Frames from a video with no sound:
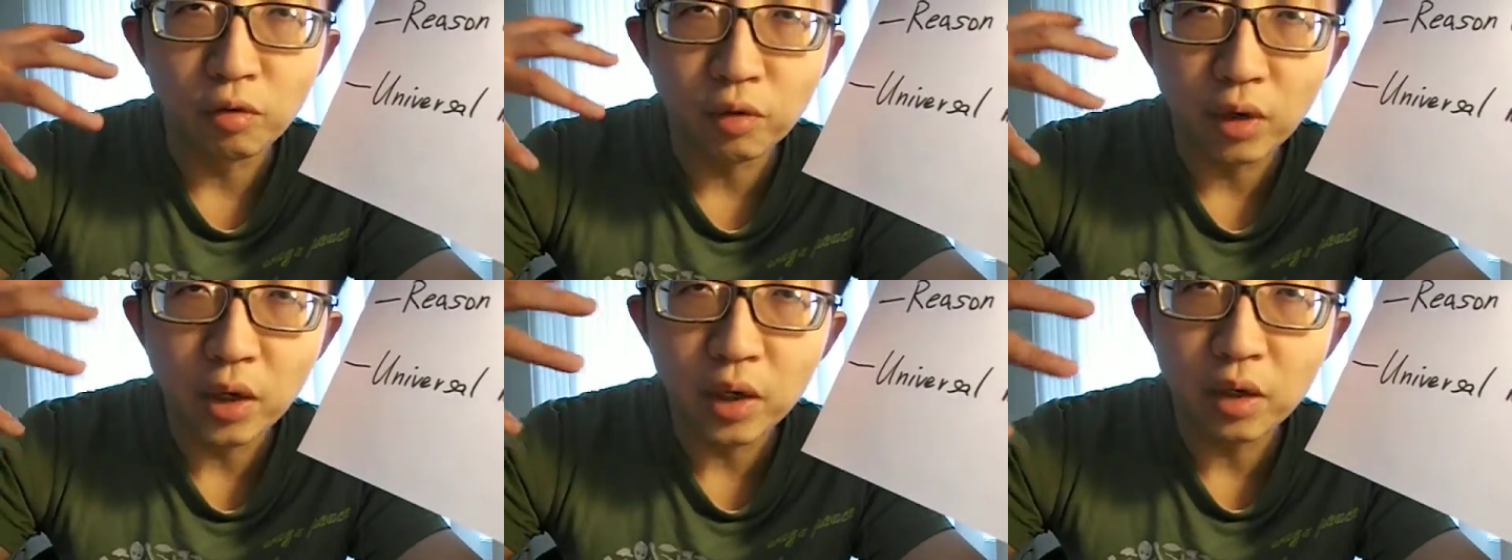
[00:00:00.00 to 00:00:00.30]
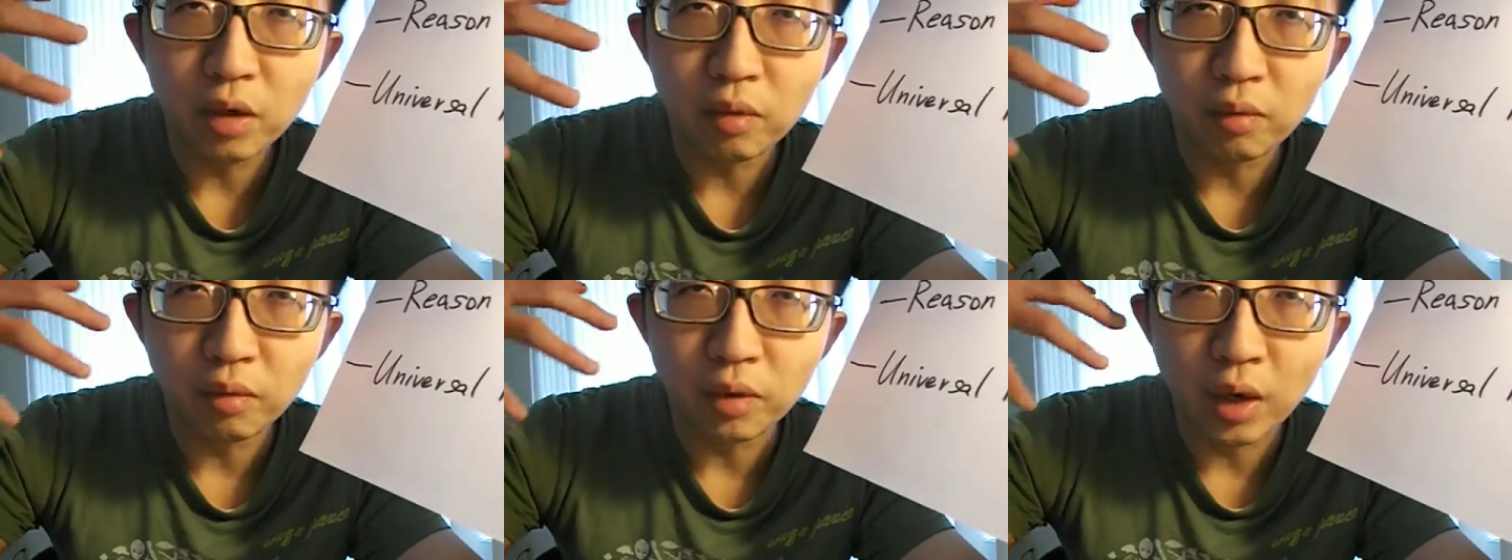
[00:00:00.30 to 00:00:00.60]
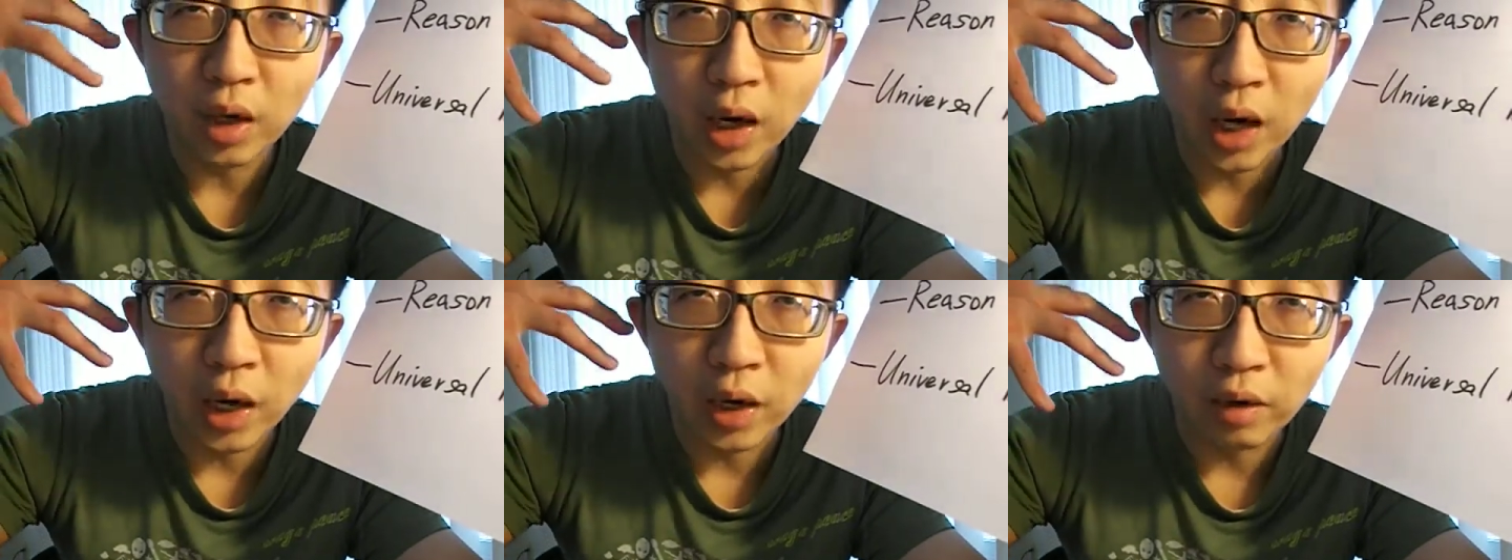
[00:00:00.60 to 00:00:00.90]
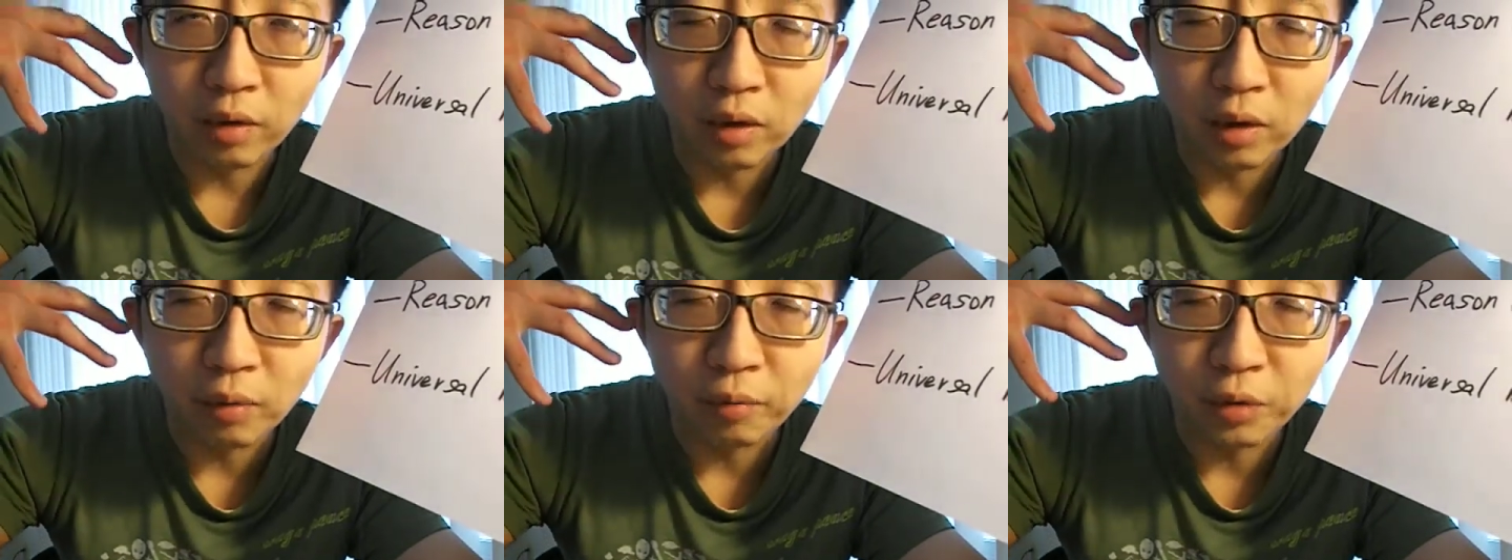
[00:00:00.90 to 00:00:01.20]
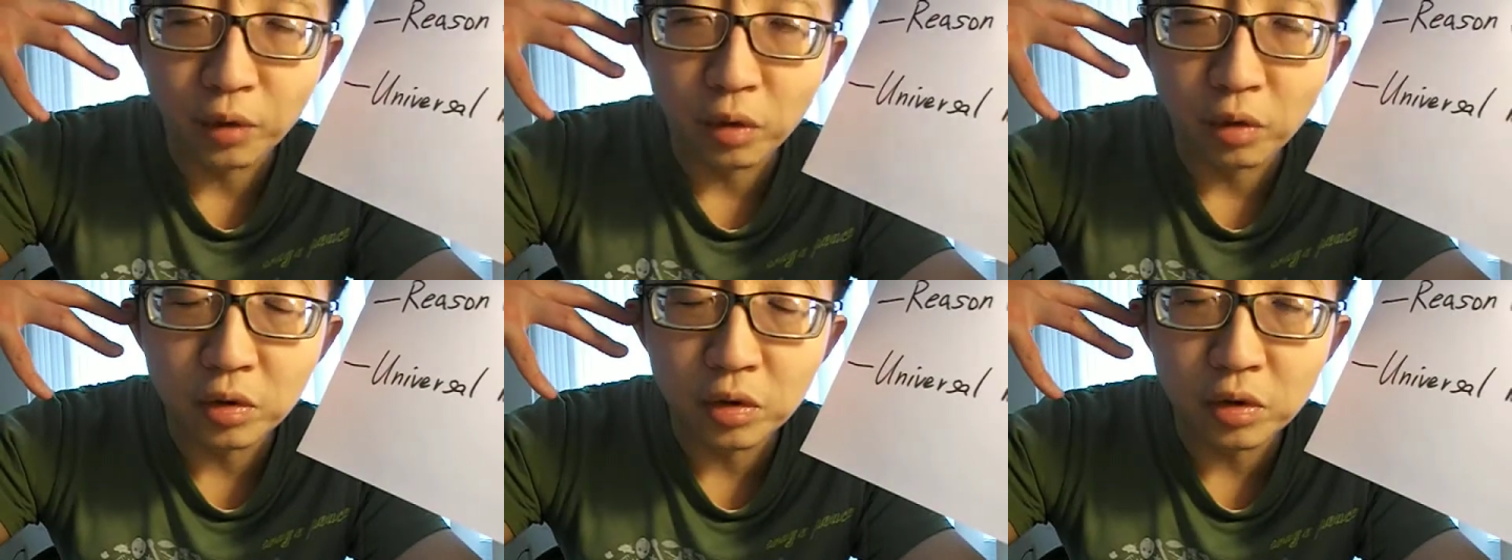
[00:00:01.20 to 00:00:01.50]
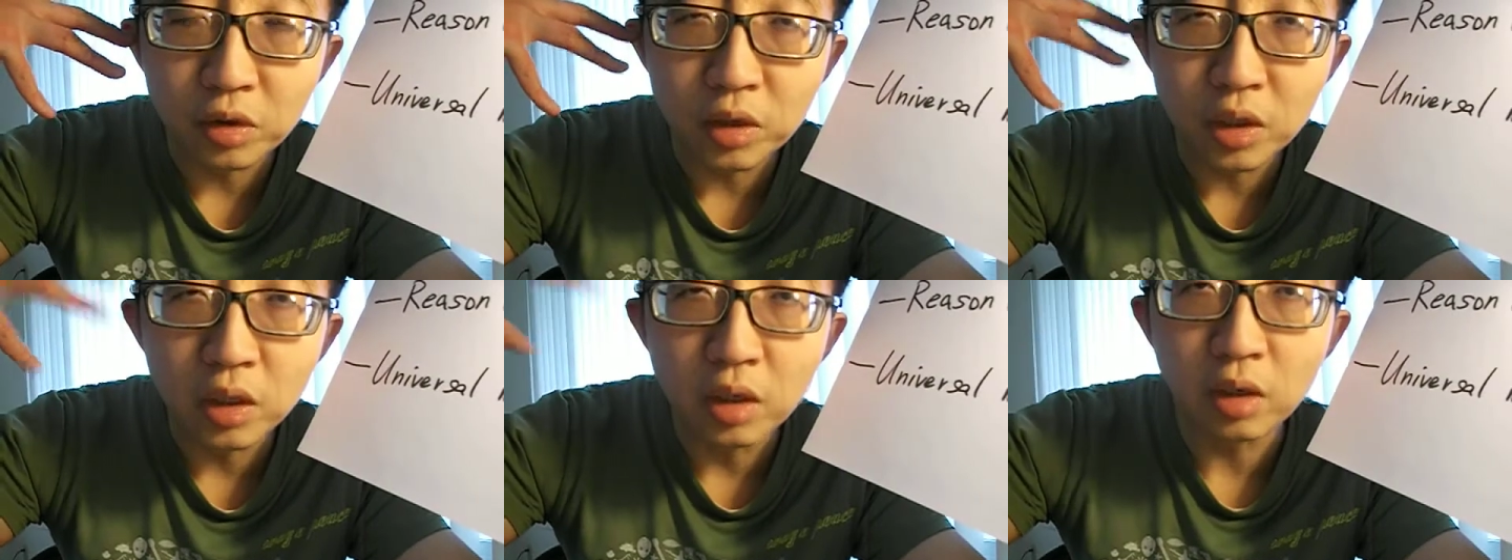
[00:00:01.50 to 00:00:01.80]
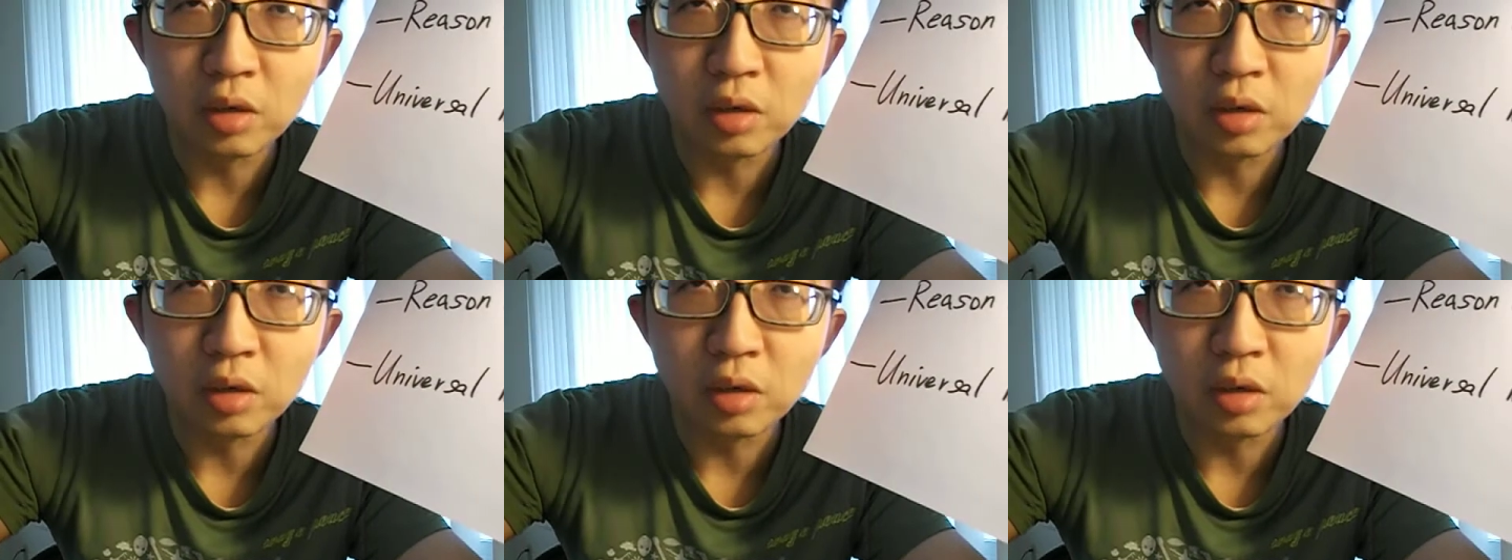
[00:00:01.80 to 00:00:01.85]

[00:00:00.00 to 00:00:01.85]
find to see